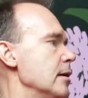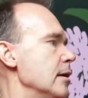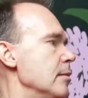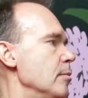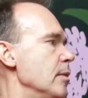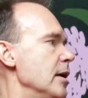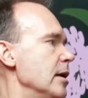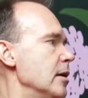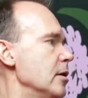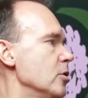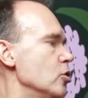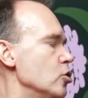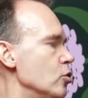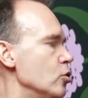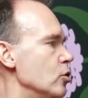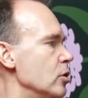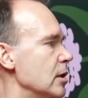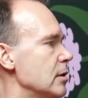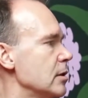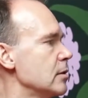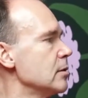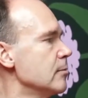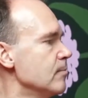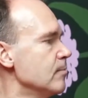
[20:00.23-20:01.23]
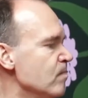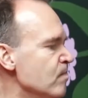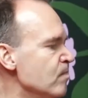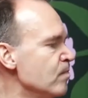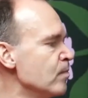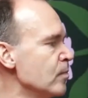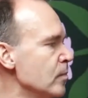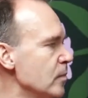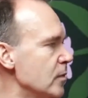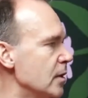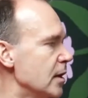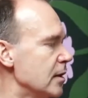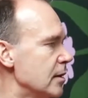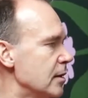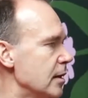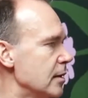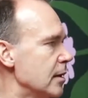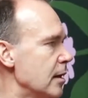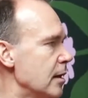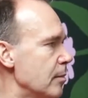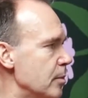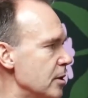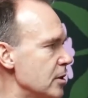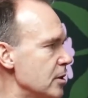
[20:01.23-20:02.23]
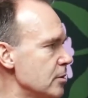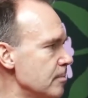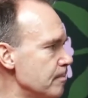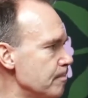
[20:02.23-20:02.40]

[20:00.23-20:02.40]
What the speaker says: making sure that happens.